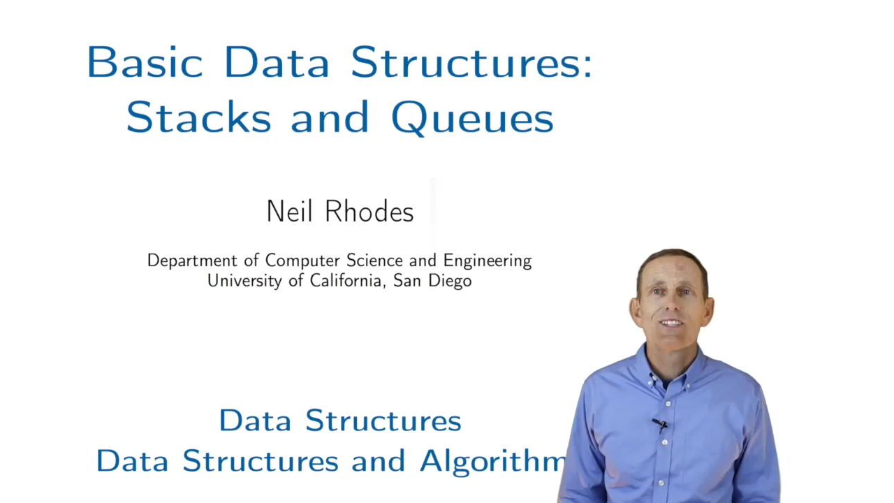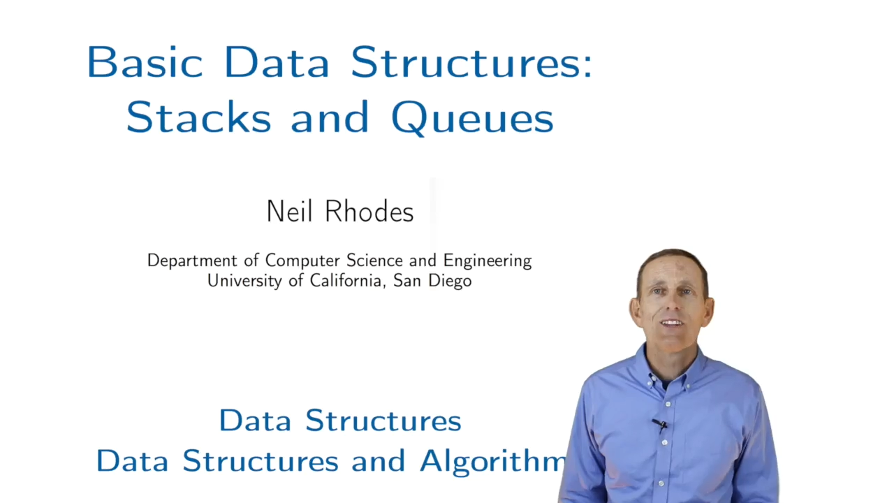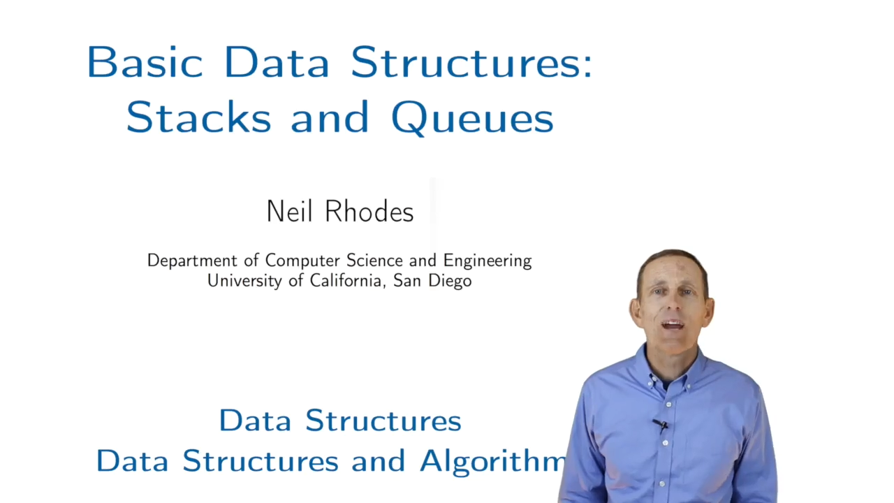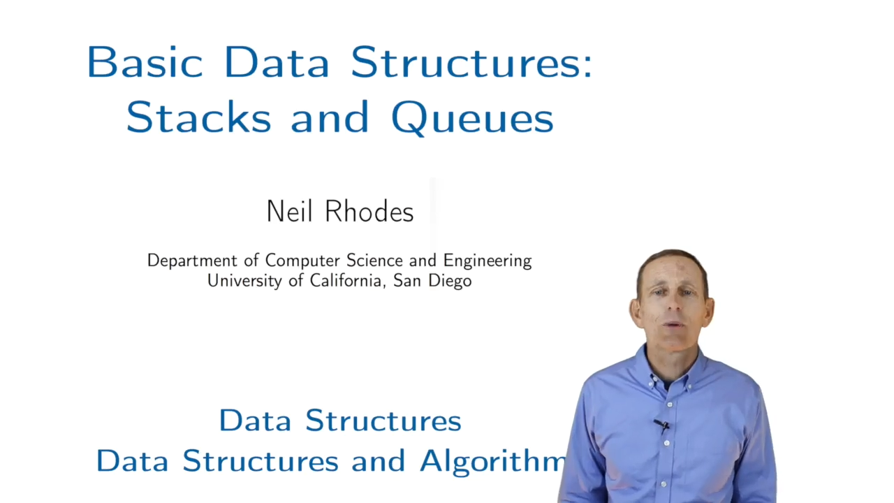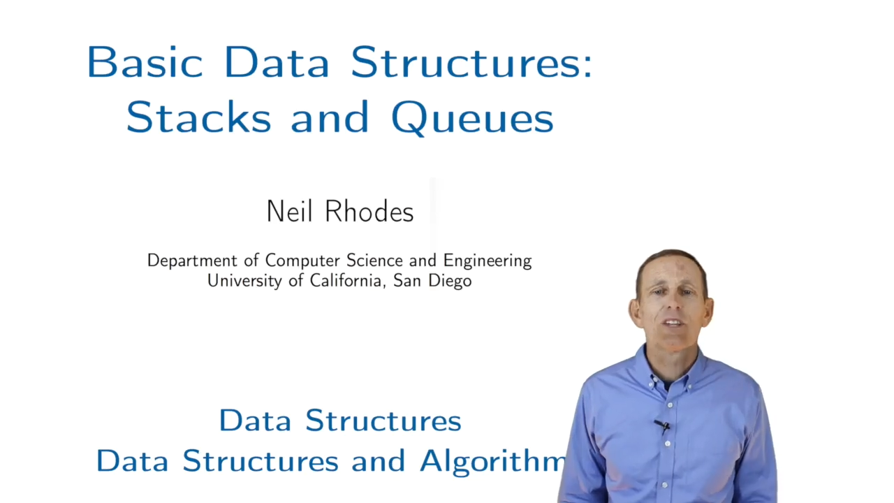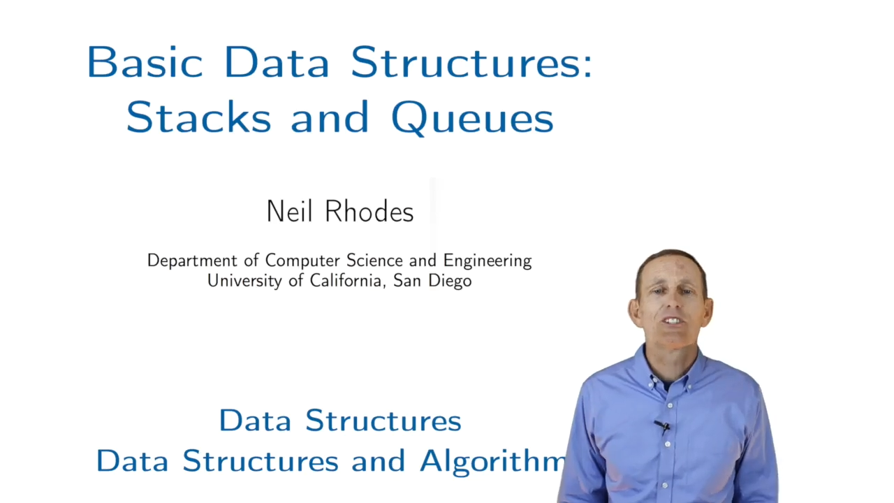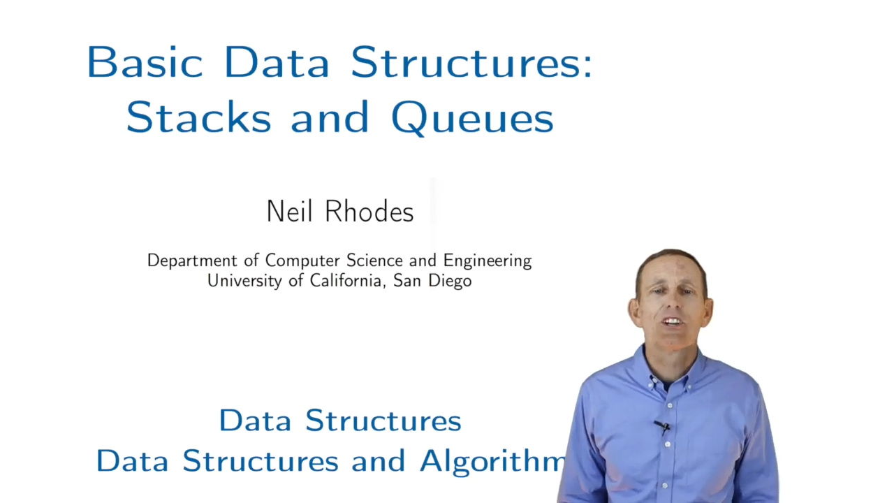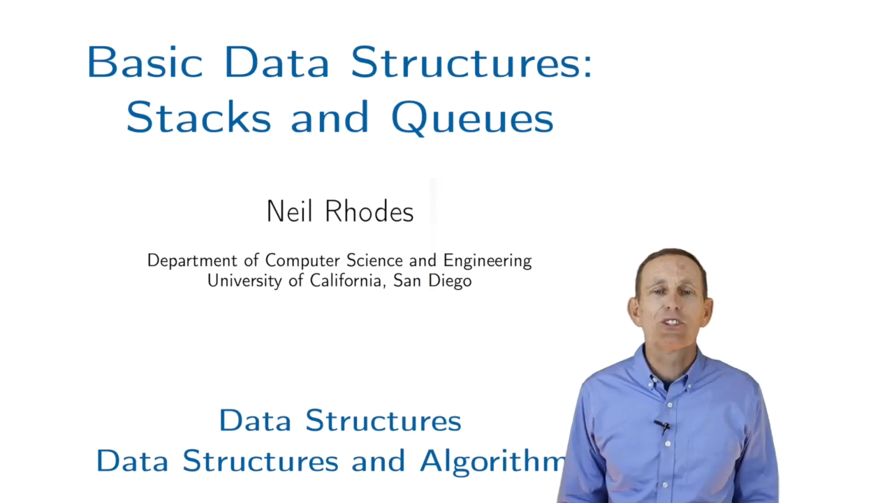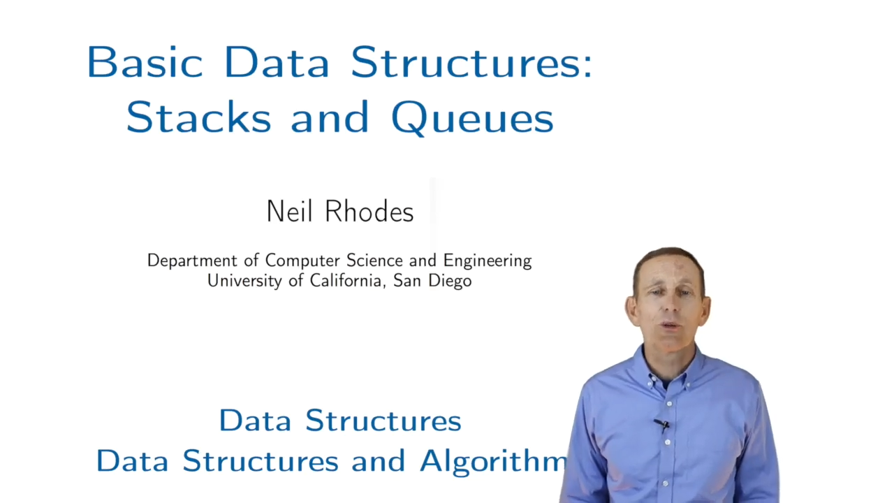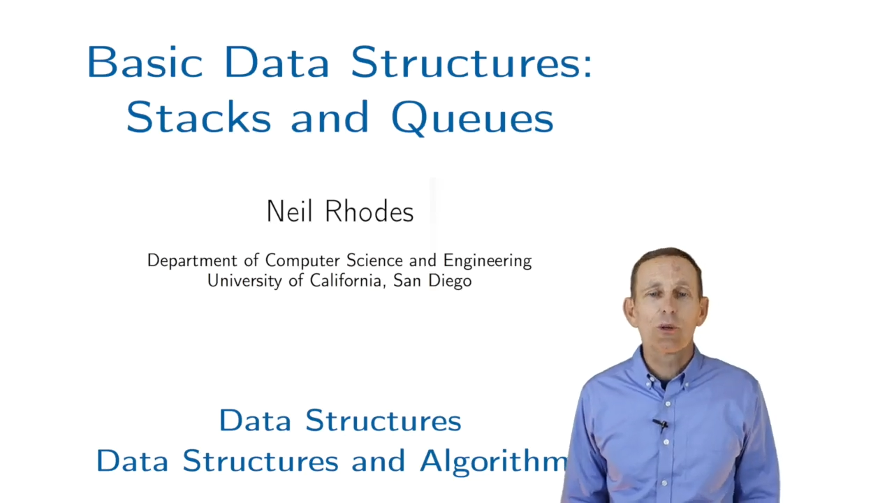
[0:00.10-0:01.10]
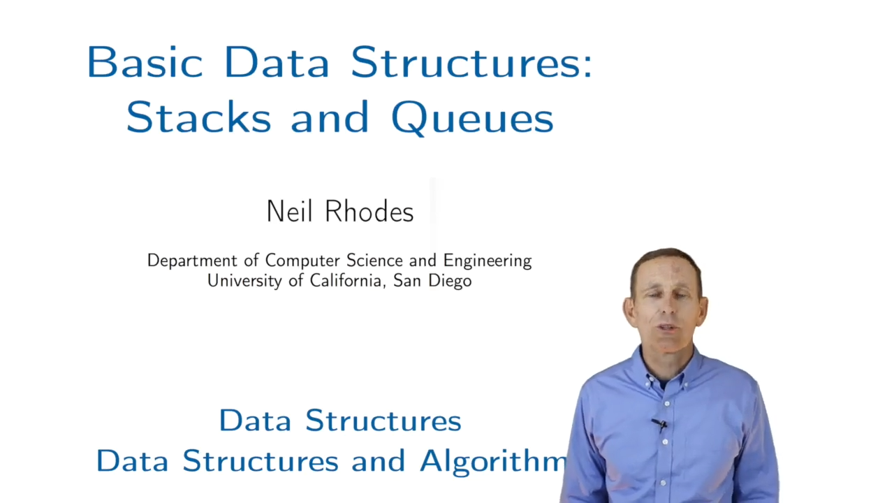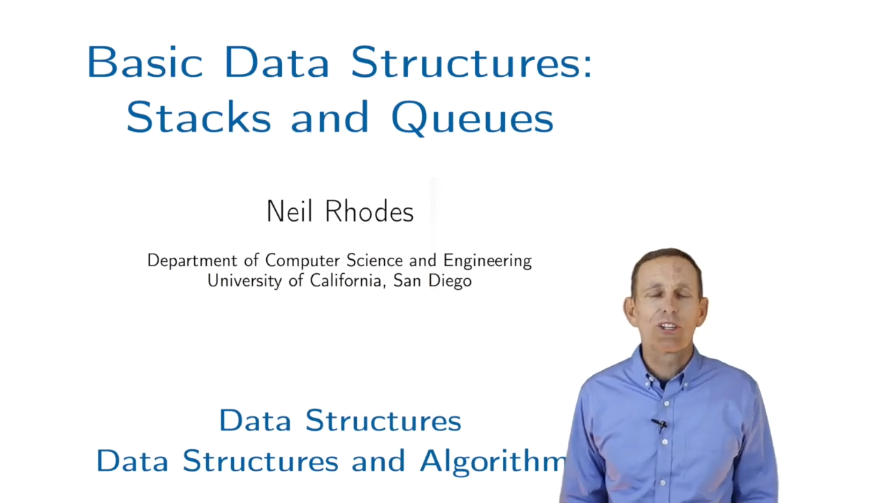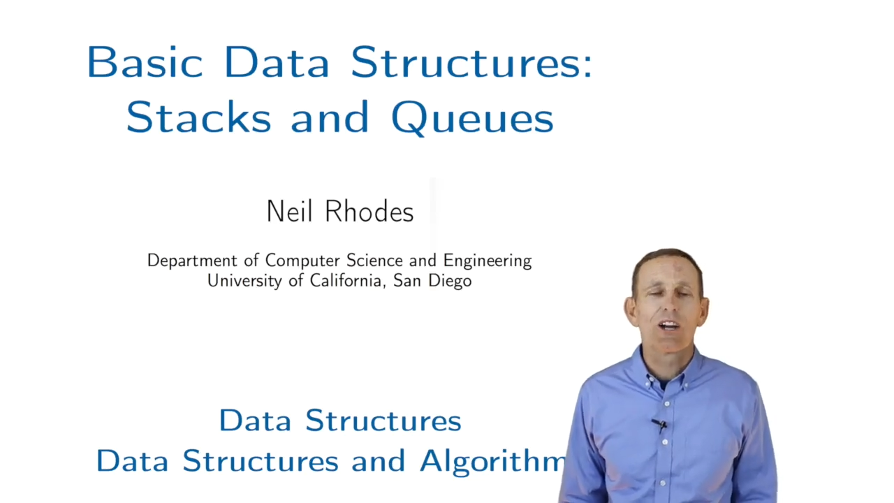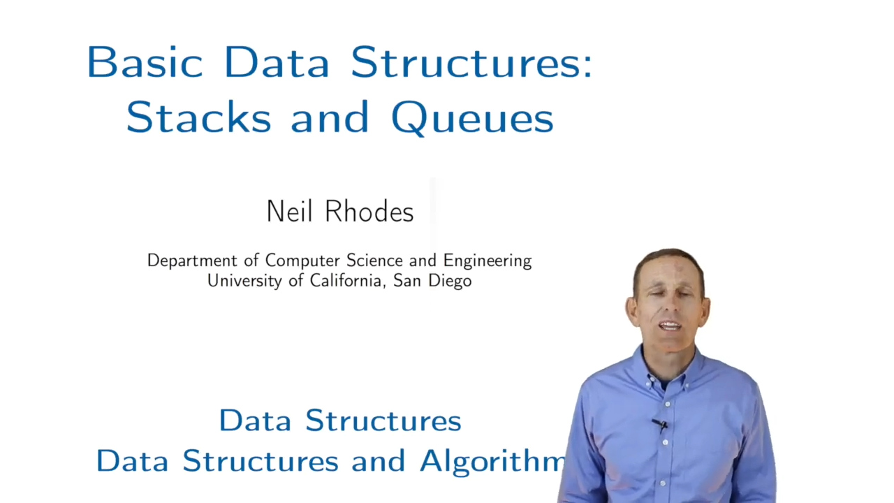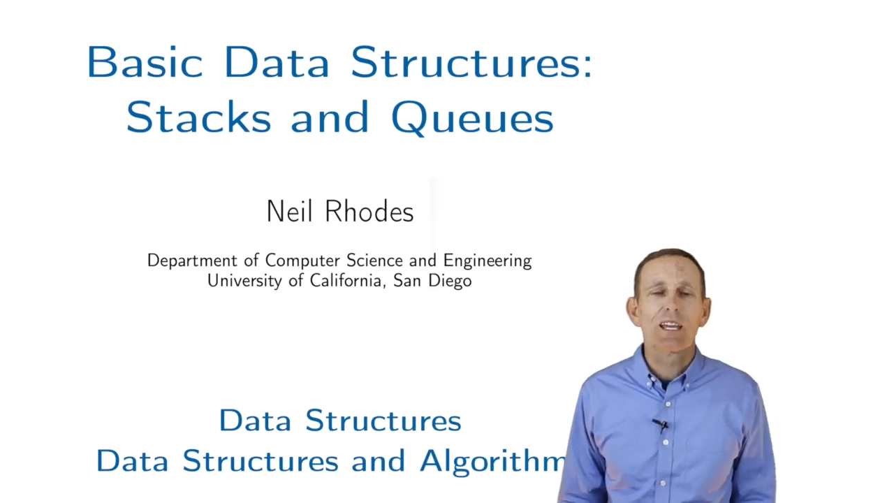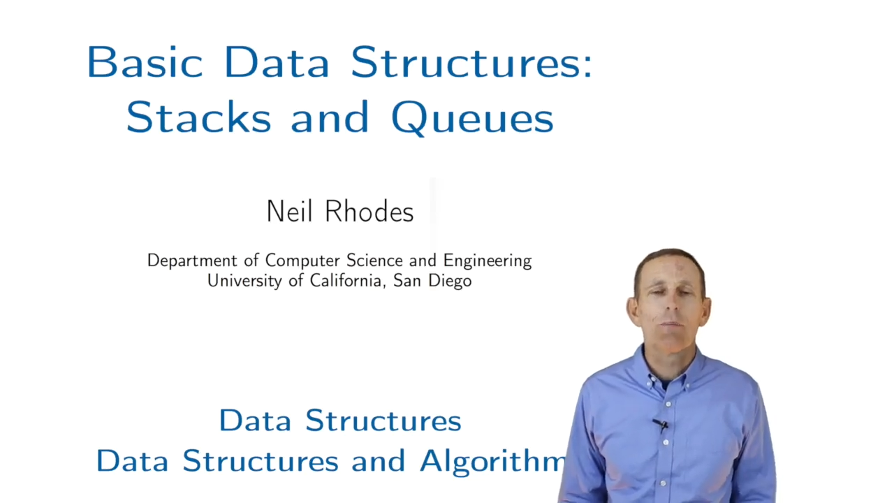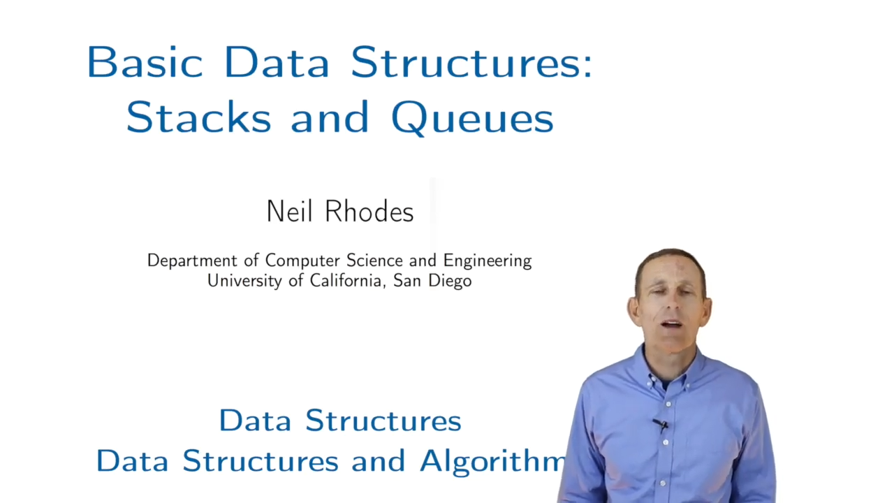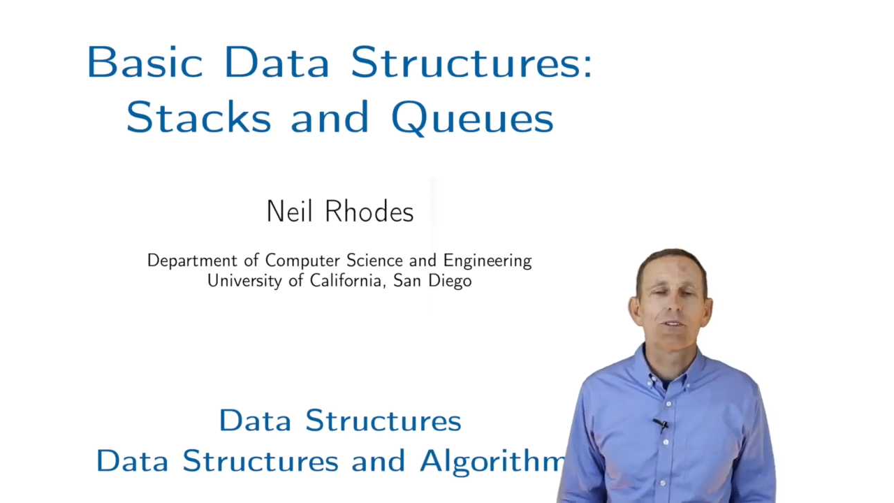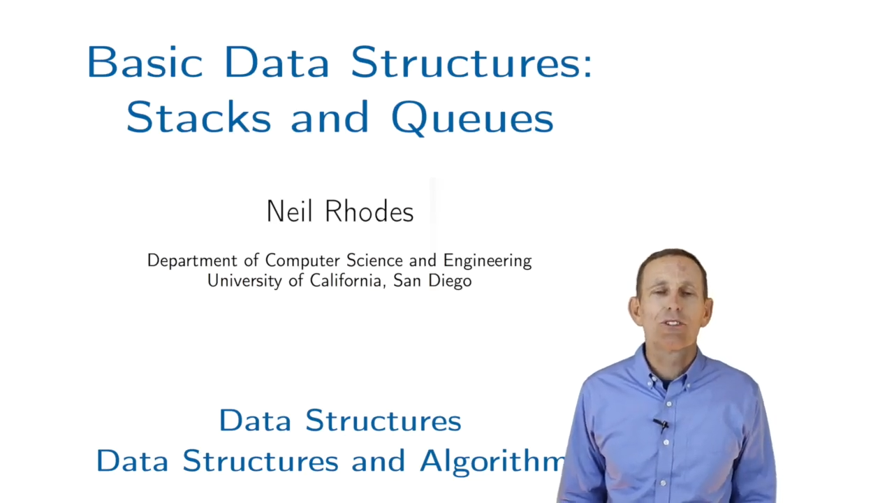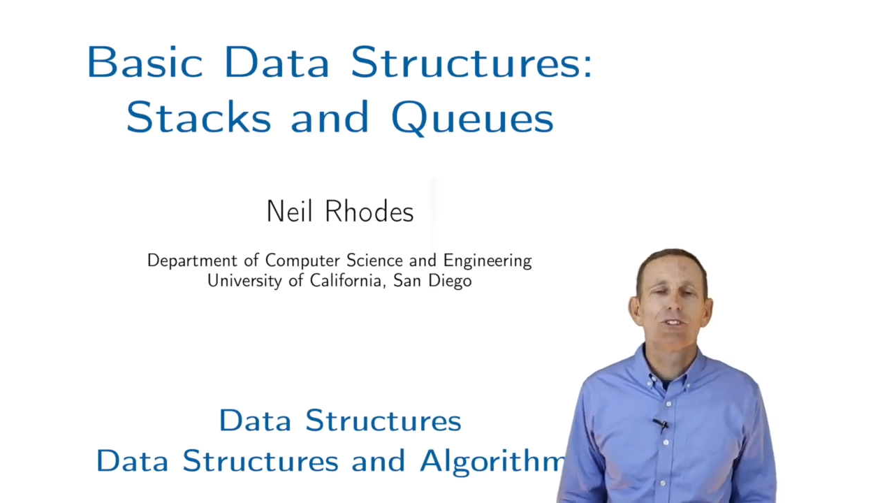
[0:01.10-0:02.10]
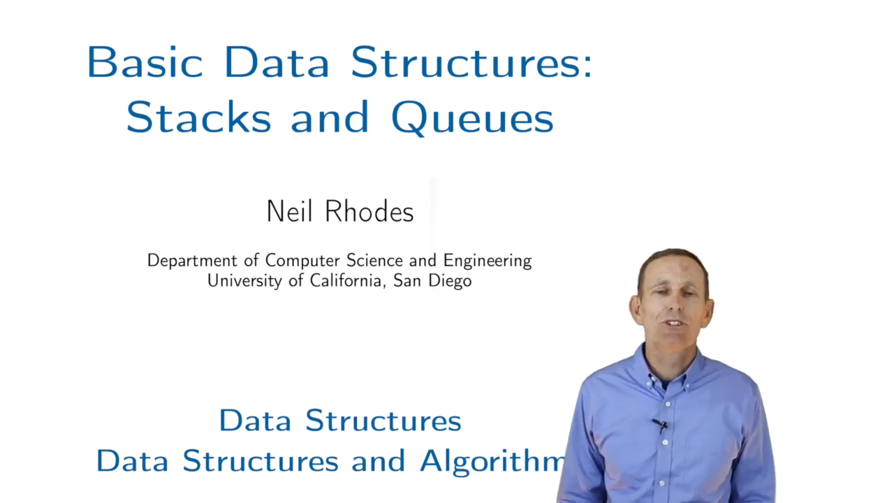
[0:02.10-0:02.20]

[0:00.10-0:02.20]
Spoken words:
So now we're going to start talking about